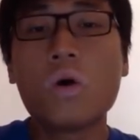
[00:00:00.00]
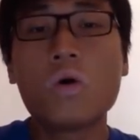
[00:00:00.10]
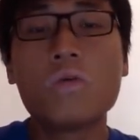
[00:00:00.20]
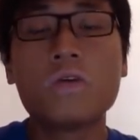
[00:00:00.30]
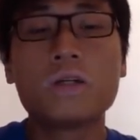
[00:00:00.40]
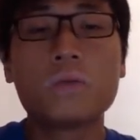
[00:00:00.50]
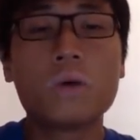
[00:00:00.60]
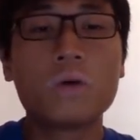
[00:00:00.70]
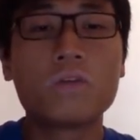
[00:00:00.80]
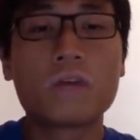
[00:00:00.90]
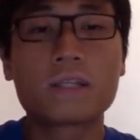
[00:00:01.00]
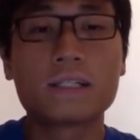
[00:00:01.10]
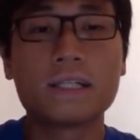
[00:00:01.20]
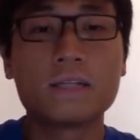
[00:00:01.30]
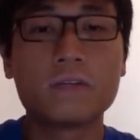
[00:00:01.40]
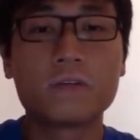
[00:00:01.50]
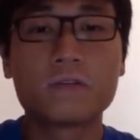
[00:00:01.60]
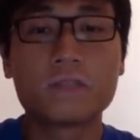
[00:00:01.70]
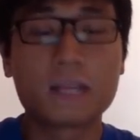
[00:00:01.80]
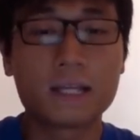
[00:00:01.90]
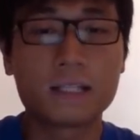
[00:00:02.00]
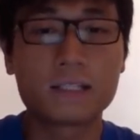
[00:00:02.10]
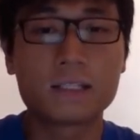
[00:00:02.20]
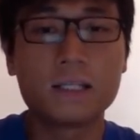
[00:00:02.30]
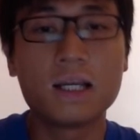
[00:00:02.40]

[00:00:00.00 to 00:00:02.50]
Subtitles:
over the world fascinated with tennis.